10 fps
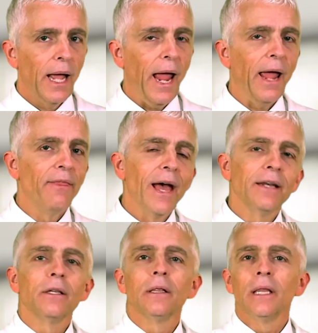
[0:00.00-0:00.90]
And
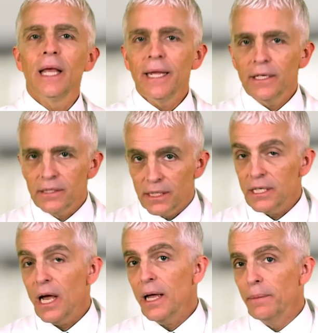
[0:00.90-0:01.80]
that delays the
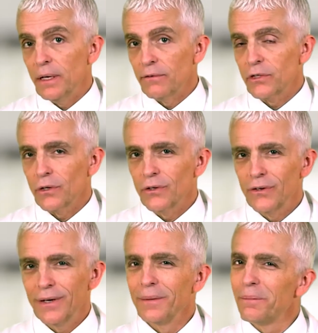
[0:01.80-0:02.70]
timing of
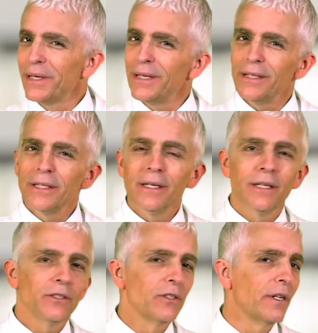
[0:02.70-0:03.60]
surgery, but doesn't
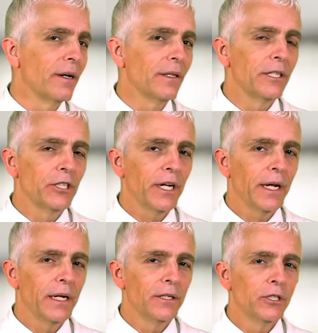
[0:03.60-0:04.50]
necessarily
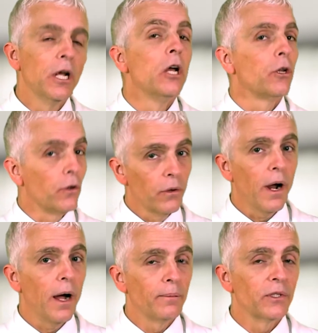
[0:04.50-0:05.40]
change your
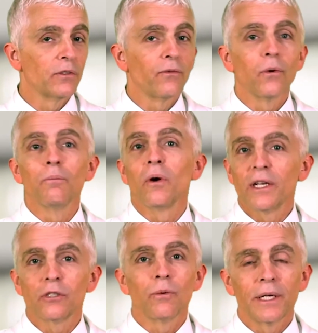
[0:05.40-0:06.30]
options for
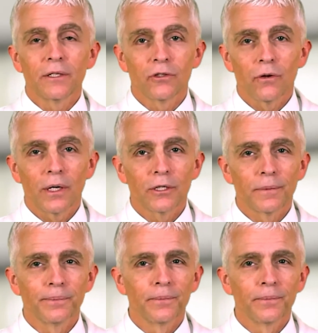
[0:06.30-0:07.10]
breast reconstruction.